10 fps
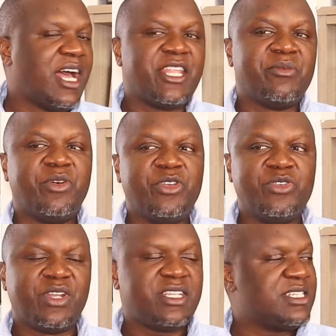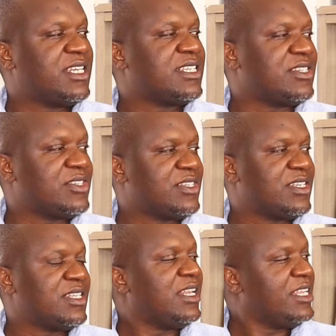And the more you raise the taxes,
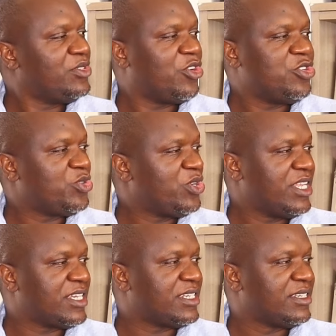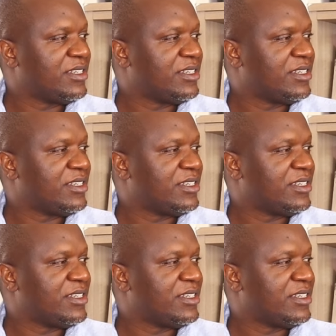the less you're going to collect.